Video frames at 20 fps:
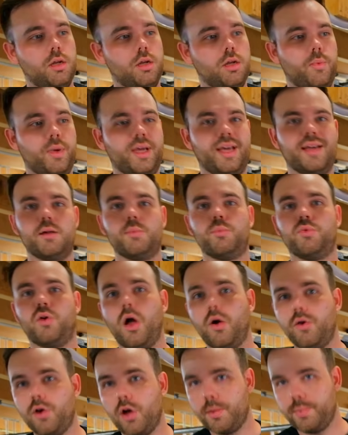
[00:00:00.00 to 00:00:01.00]
we get a
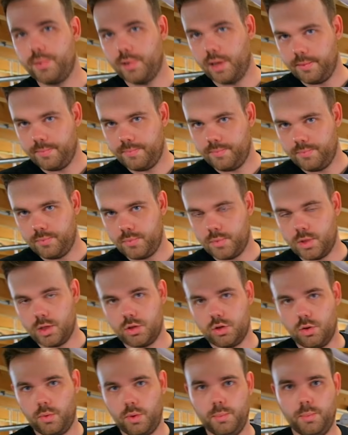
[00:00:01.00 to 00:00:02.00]
brown IPA.
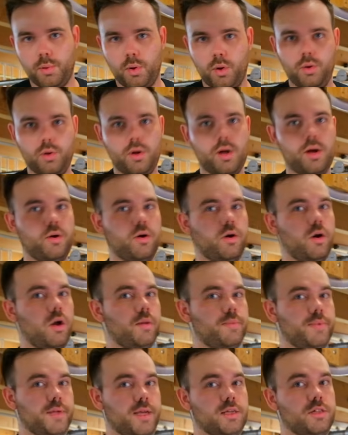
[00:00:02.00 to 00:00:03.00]
So we boil our
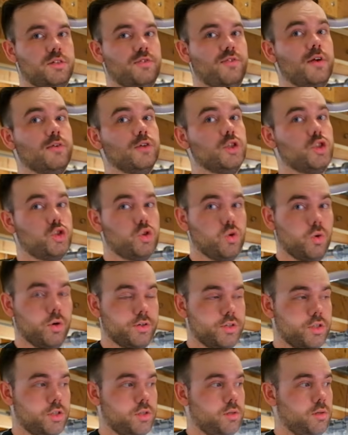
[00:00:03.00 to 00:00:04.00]
IPAs very short.
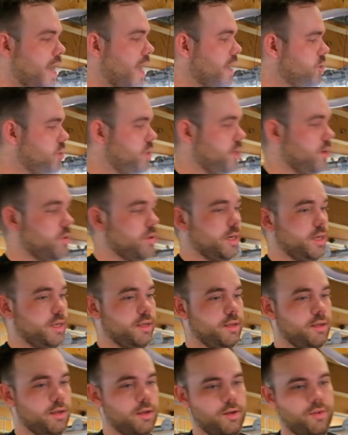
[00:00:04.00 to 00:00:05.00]
Actually
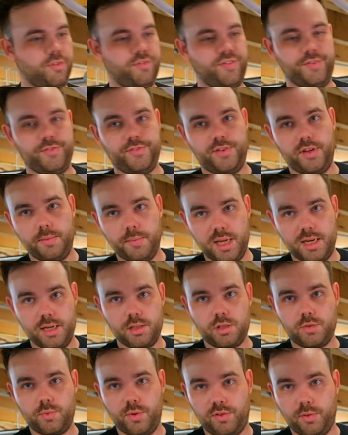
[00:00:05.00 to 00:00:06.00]
only 15
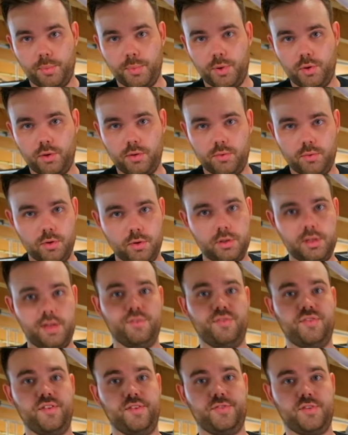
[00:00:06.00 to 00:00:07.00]
minutes with the burner on
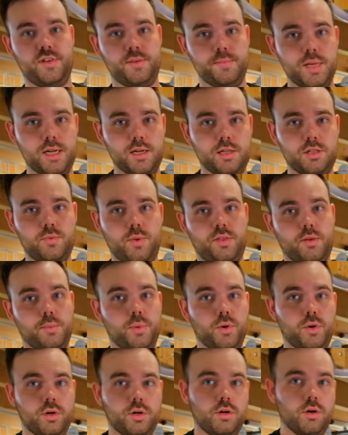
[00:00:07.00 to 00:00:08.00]
and 15 minutes with the
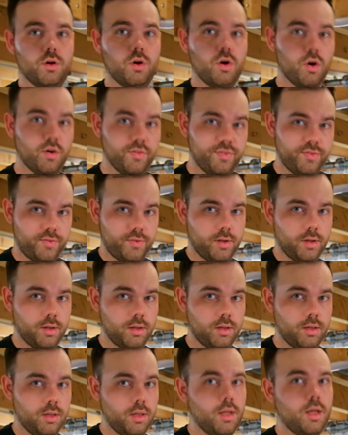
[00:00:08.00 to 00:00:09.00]
burner off
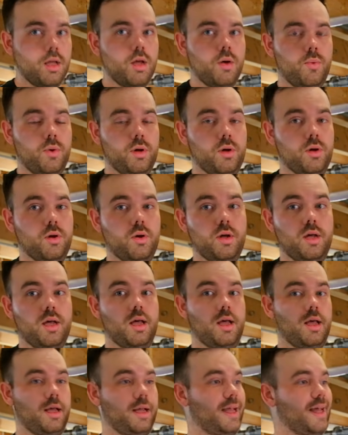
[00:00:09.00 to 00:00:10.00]
will
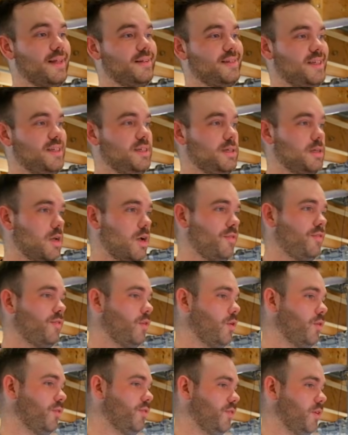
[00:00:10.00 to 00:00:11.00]
get enough
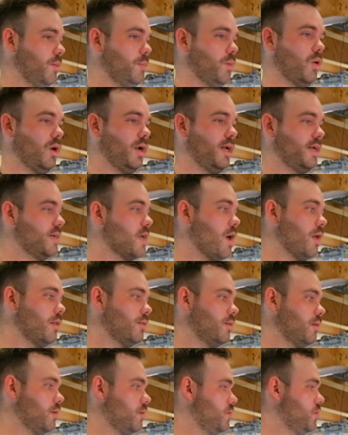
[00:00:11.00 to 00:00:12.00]
of the boiling
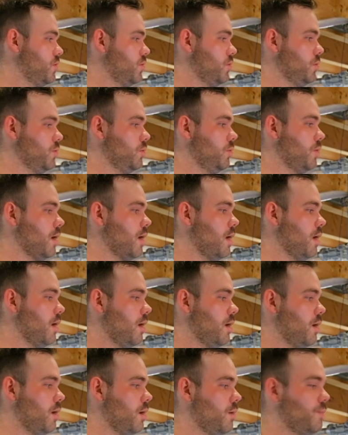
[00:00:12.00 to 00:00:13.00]
done to
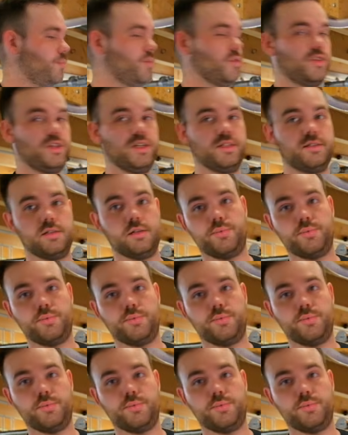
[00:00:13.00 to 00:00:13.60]
proceed in the